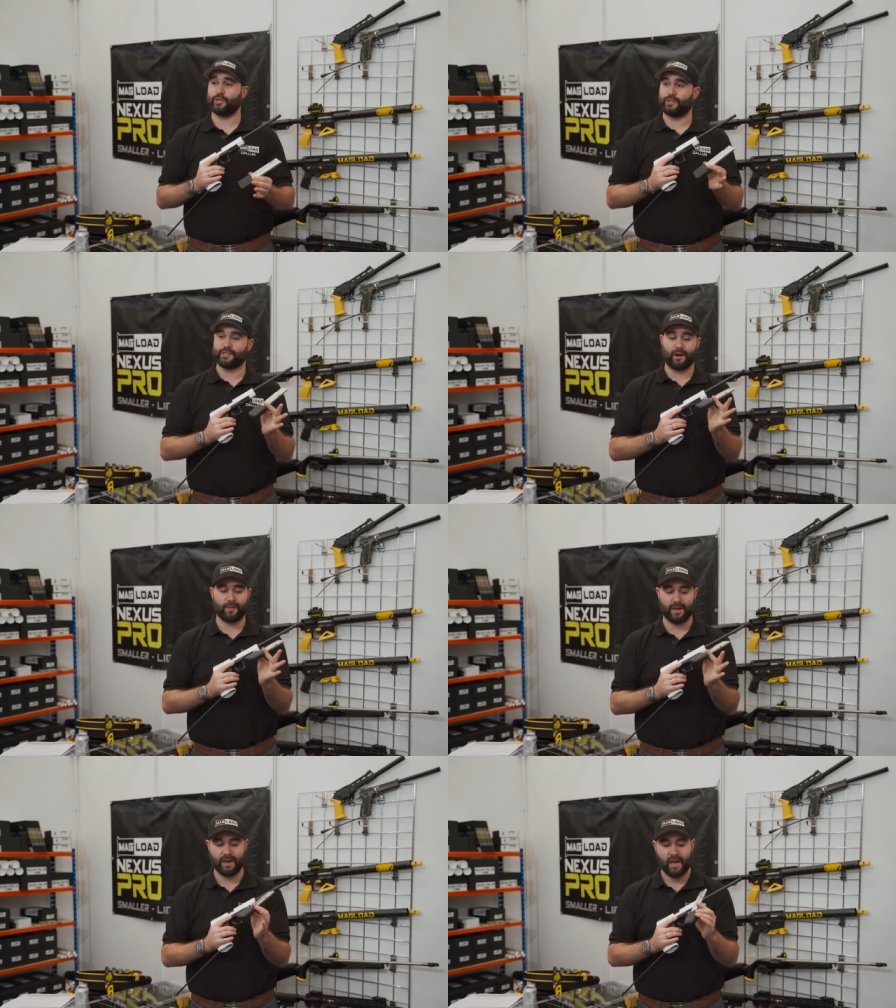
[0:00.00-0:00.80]
shooters out
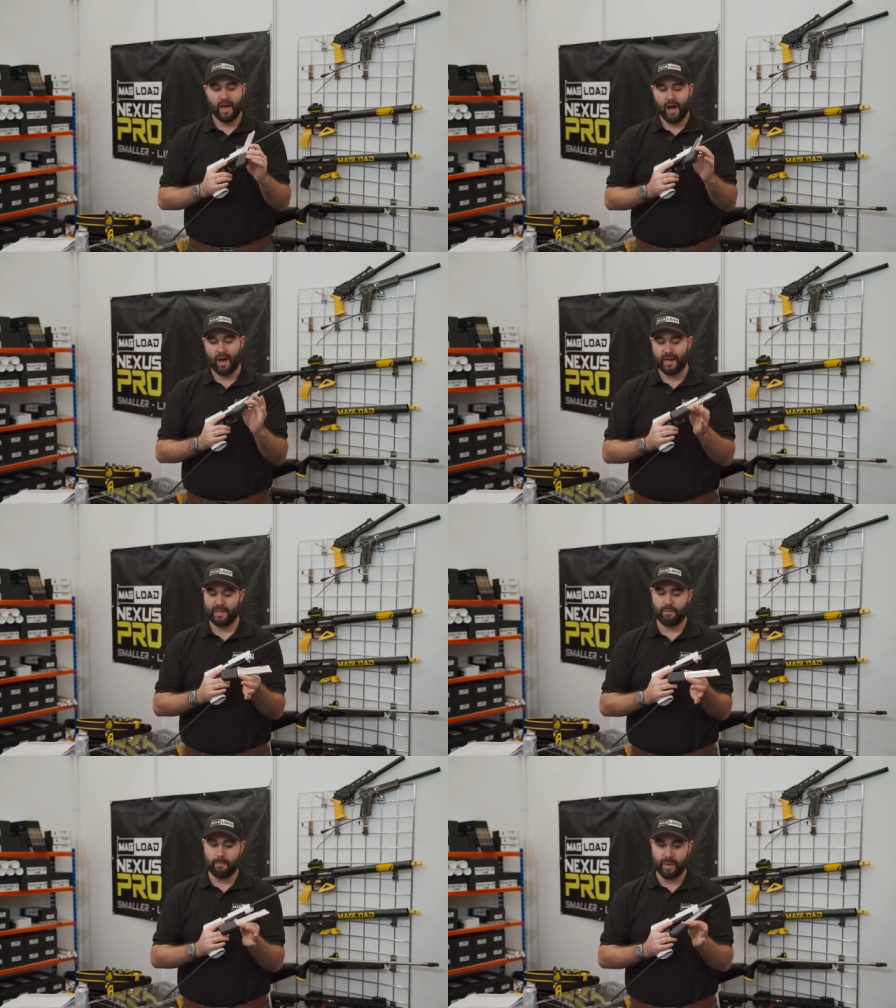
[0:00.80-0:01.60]
there, uh, an
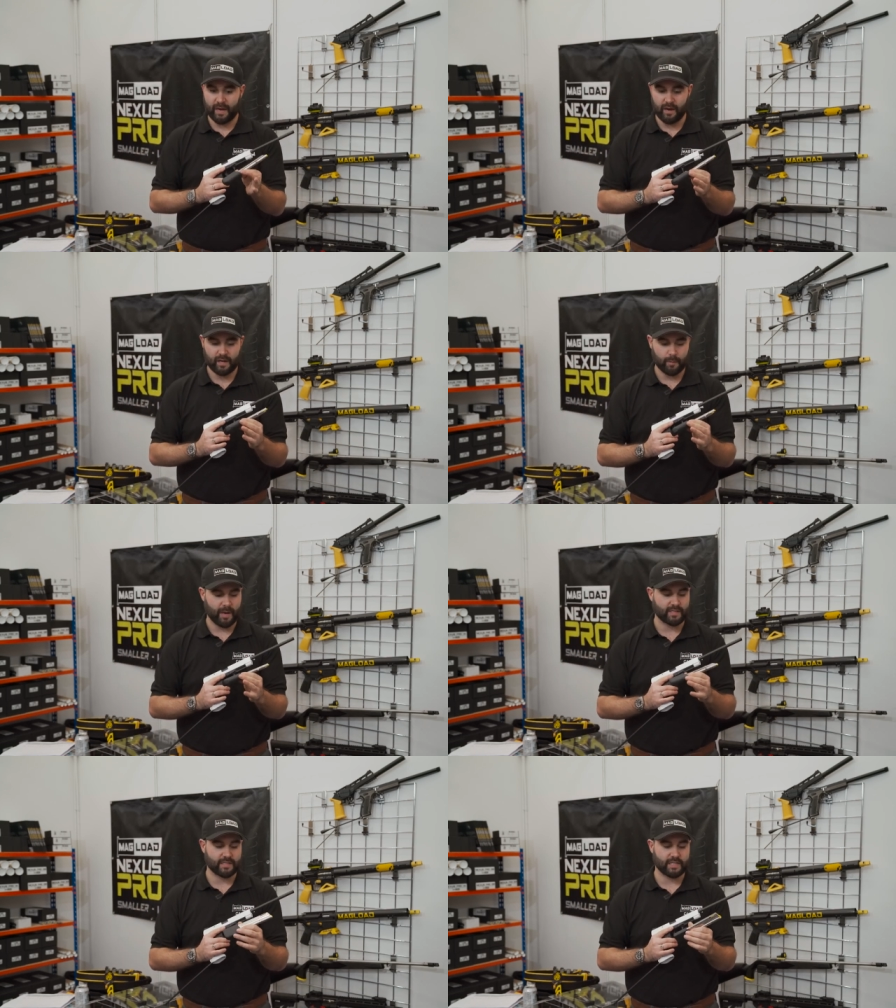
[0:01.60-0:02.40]
even bigger
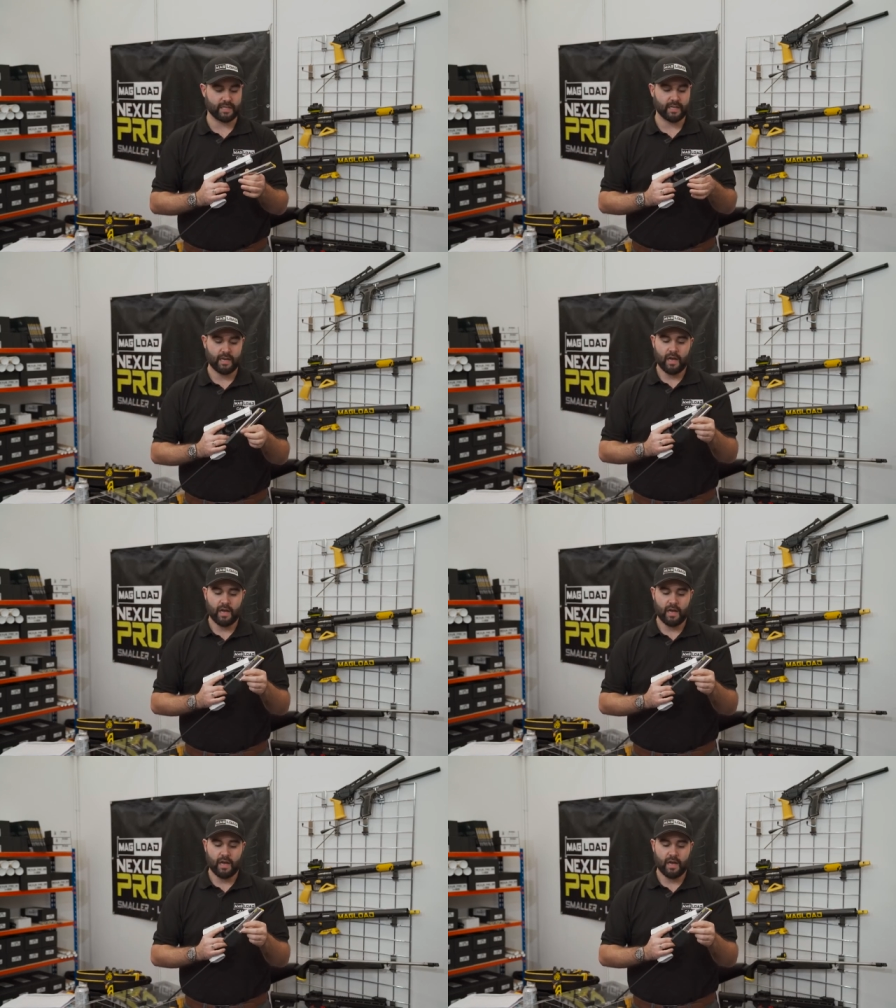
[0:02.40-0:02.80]
capacity.